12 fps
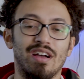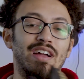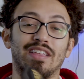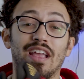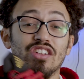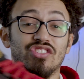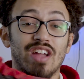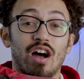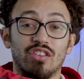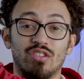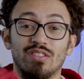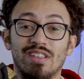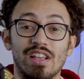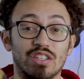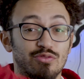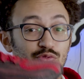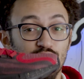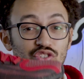Again, shout out to Adidas
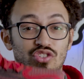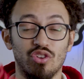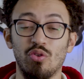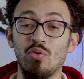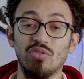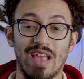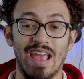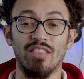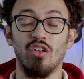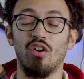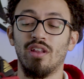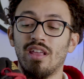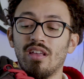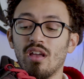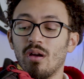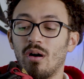for the shoes and the hoodie.